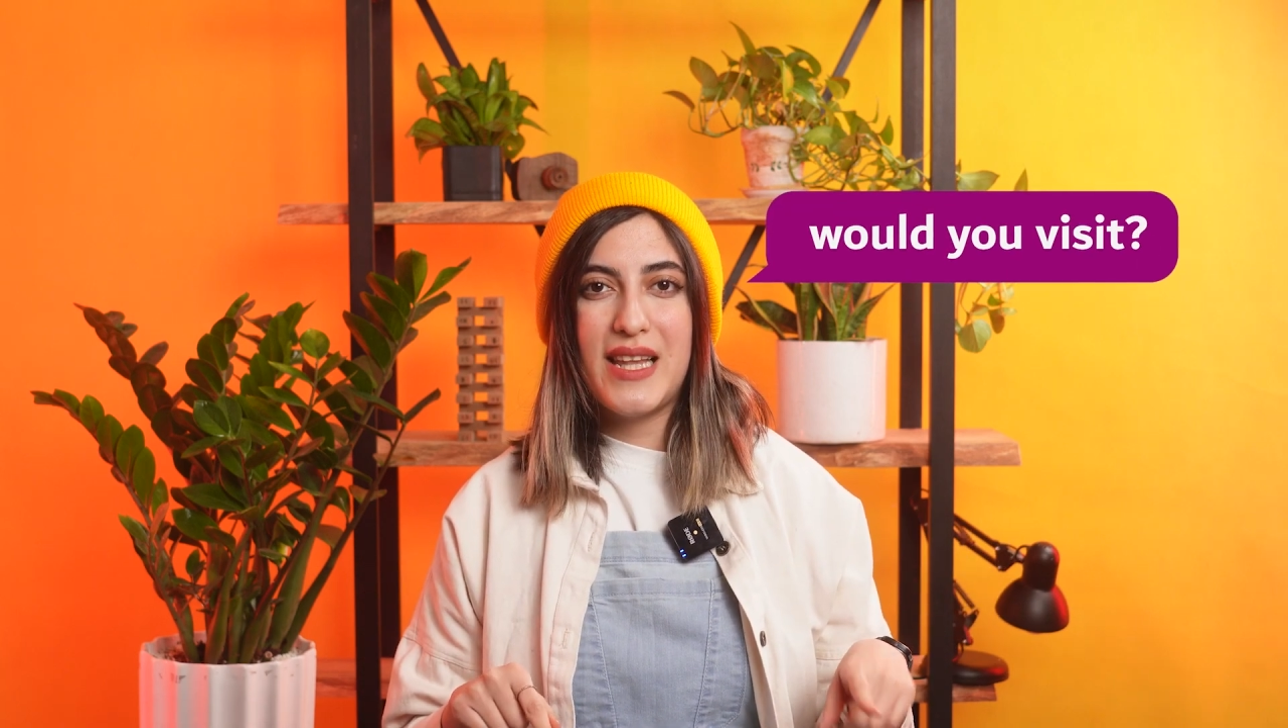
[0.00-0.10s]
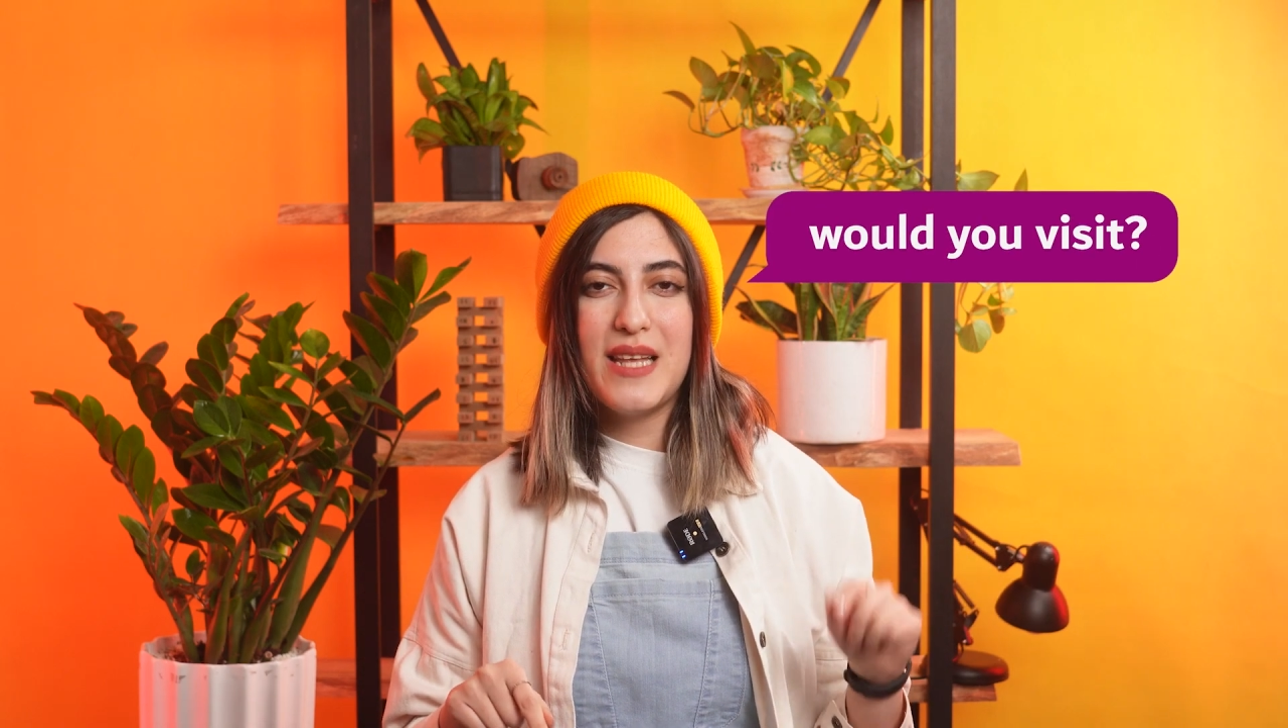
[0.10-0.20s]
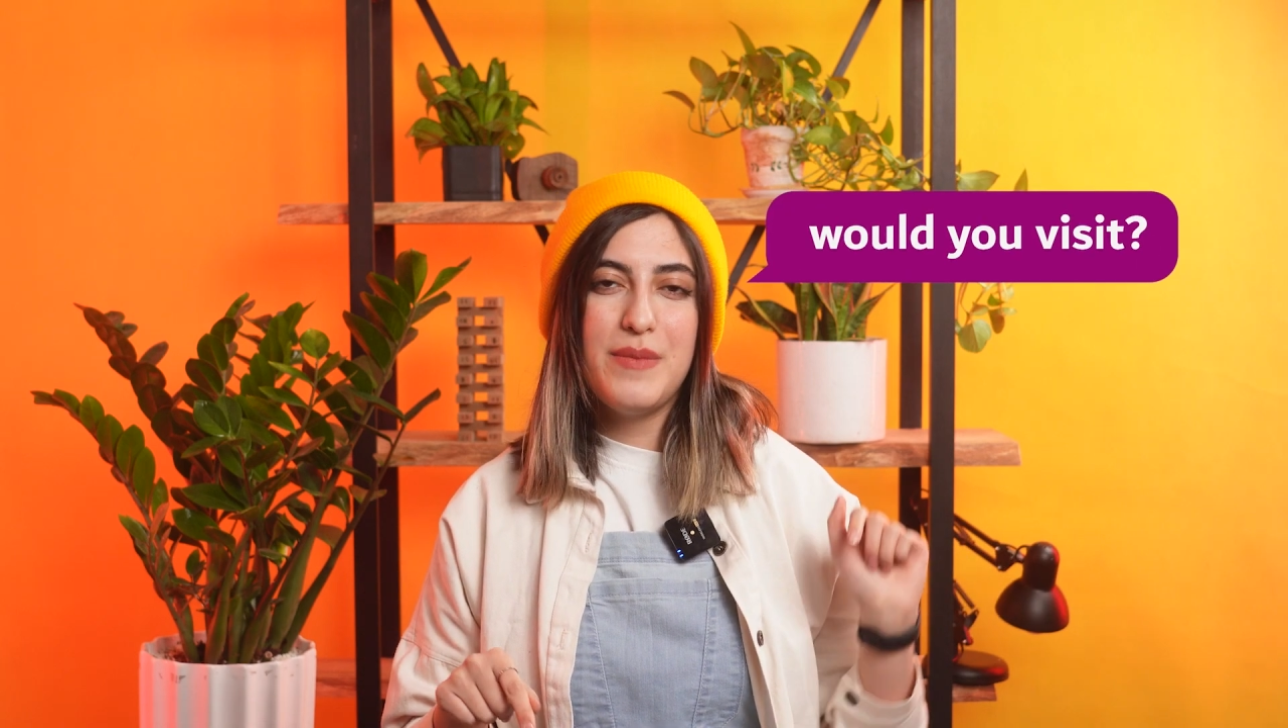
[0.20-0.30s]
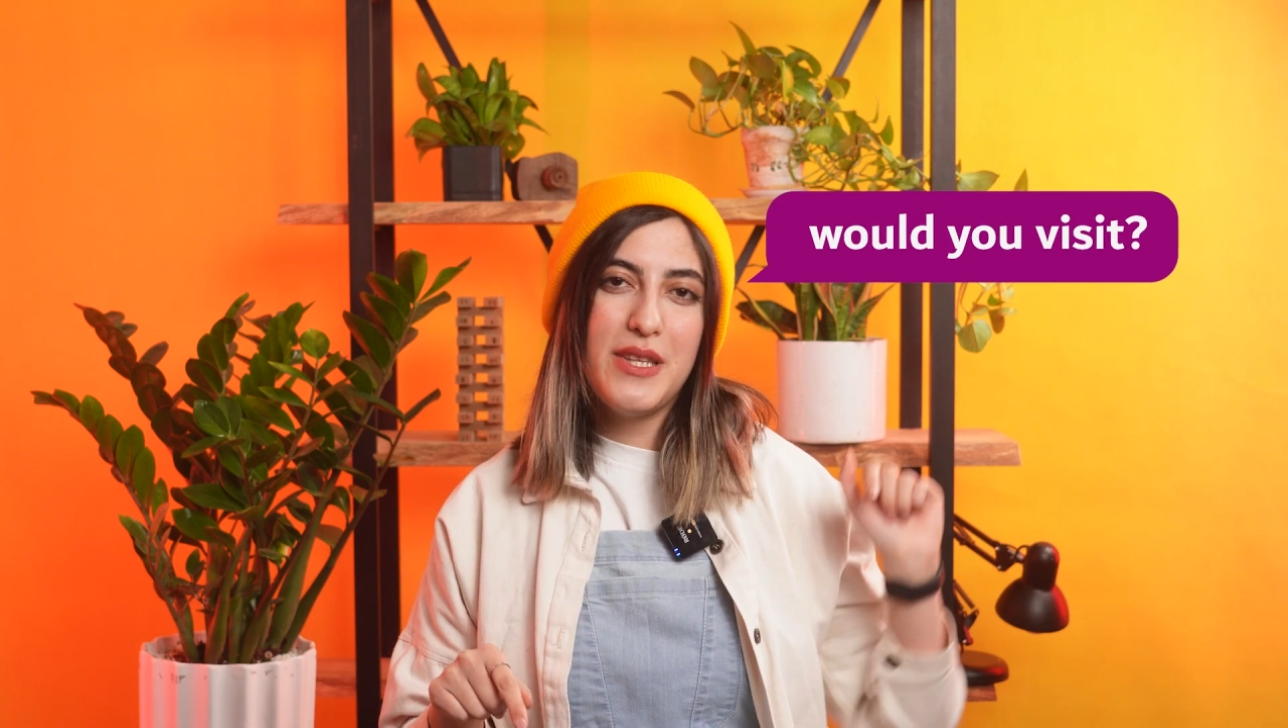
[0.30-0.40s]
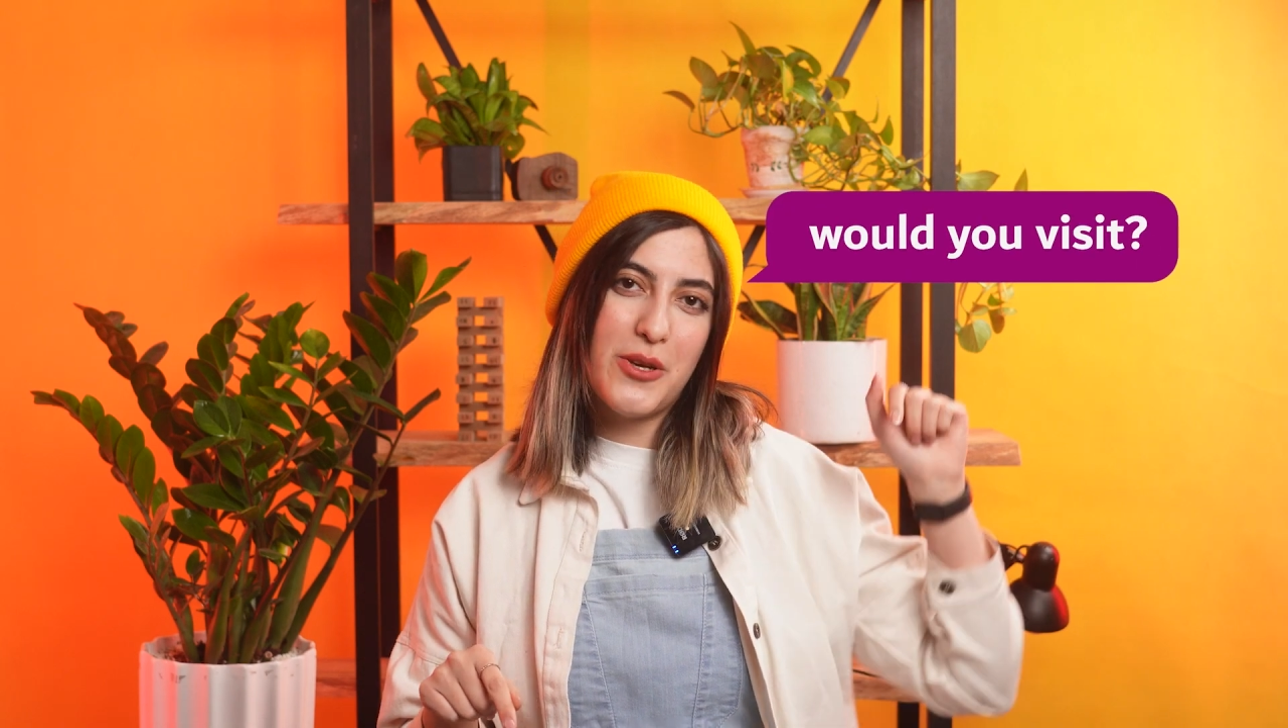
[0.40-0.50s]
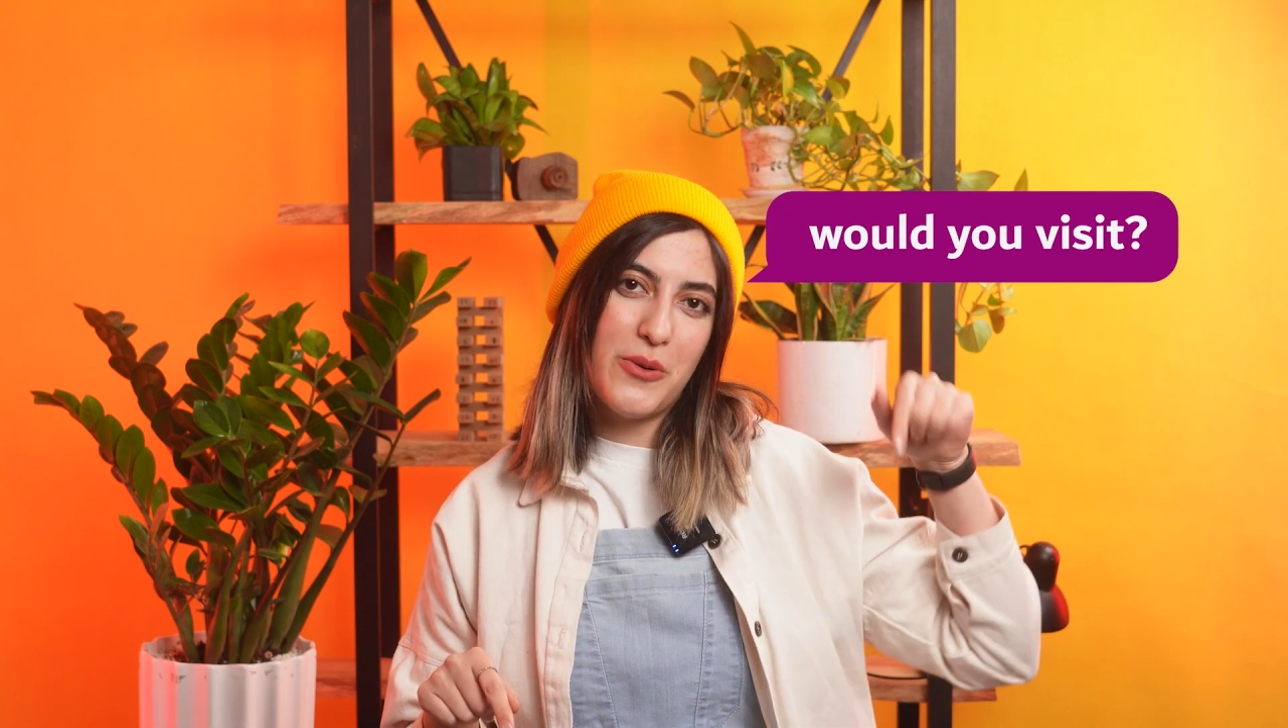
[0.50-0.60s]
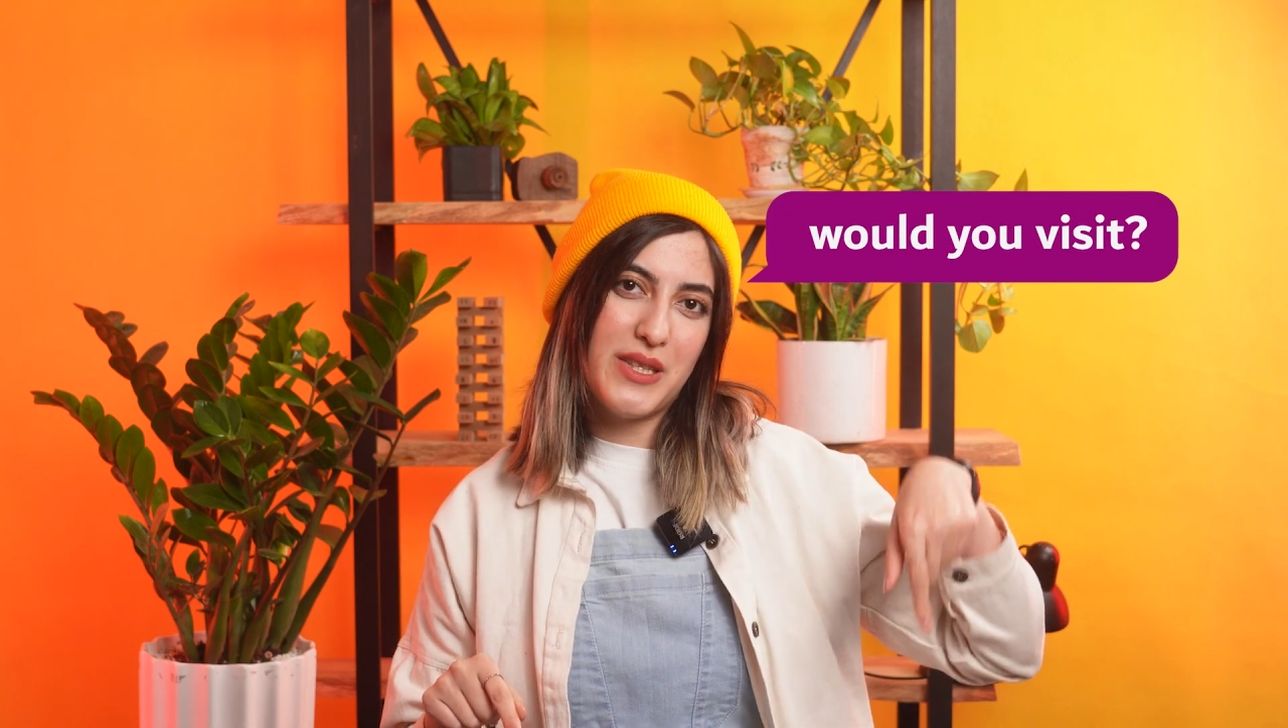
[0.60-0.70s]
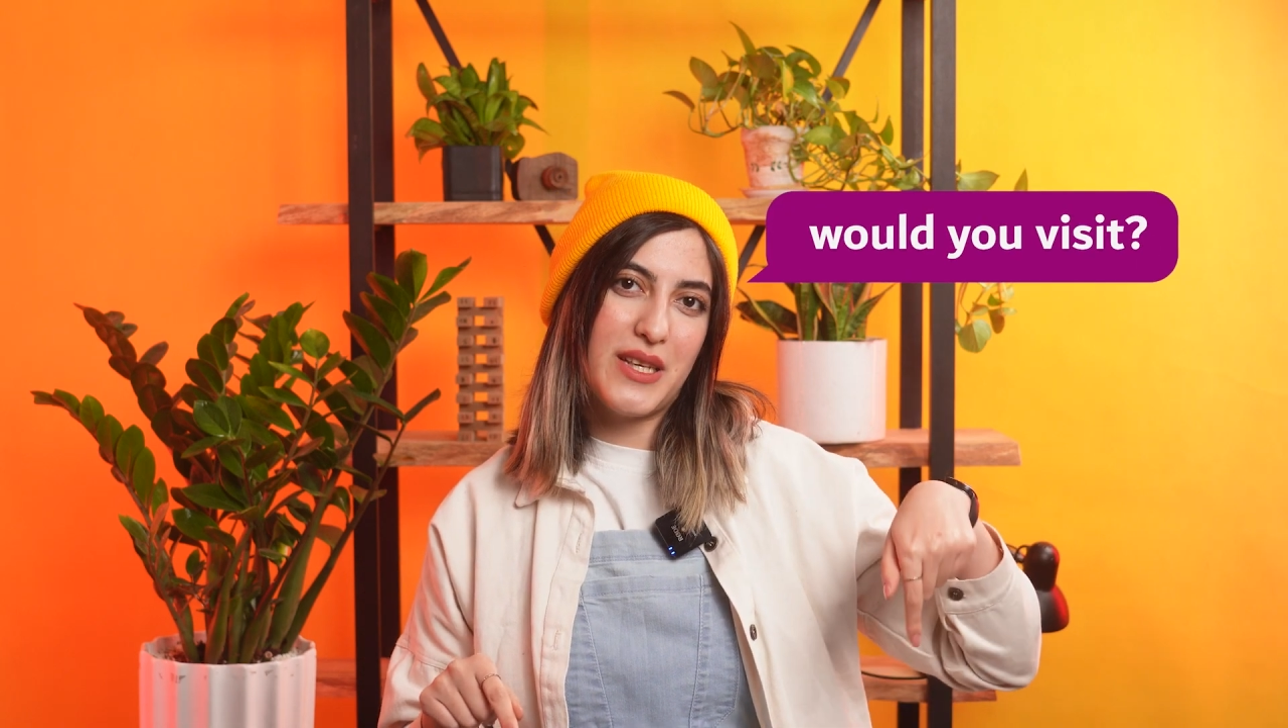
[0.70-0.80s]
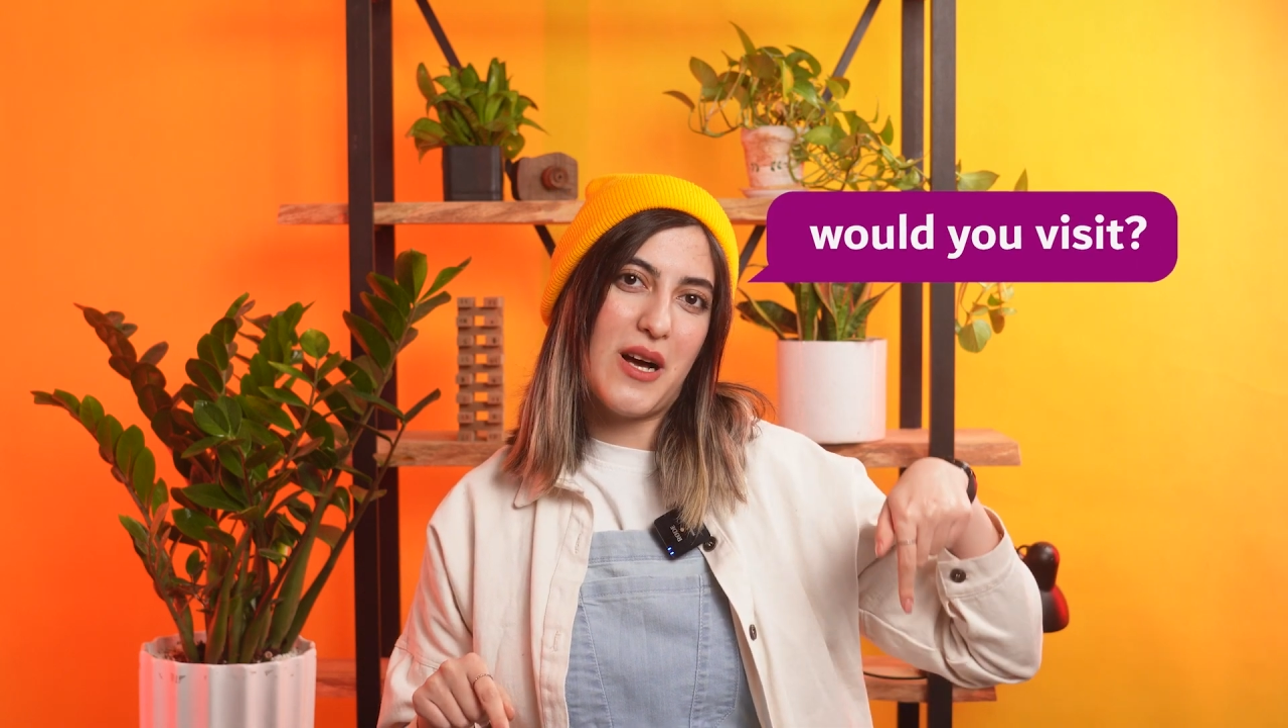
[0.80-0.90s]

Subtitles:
Let me know in the